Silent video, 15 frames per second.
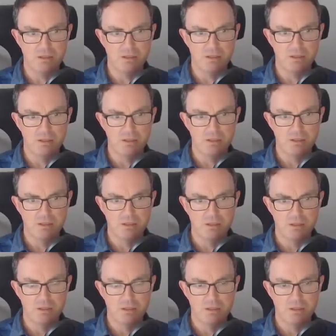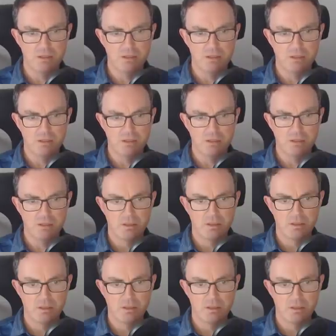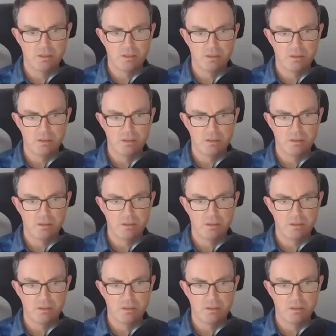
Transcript: [no speech]